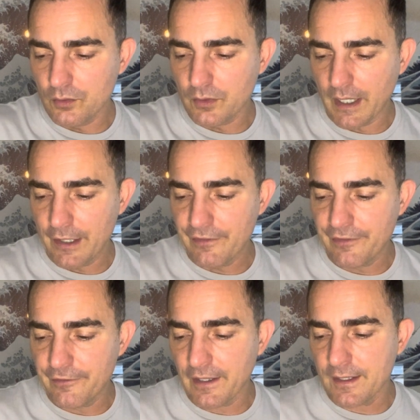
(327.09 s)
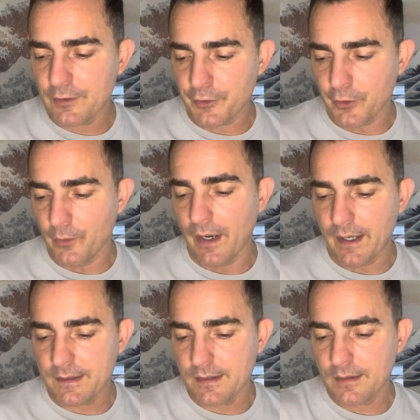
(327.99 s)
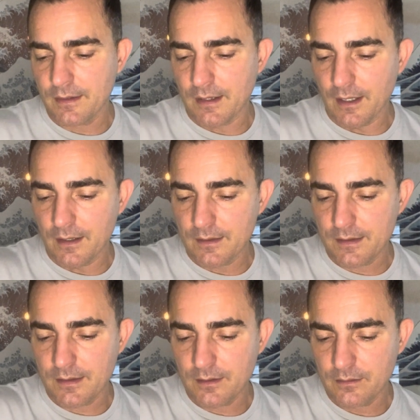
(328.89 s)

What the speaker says: kind of fix or correct things.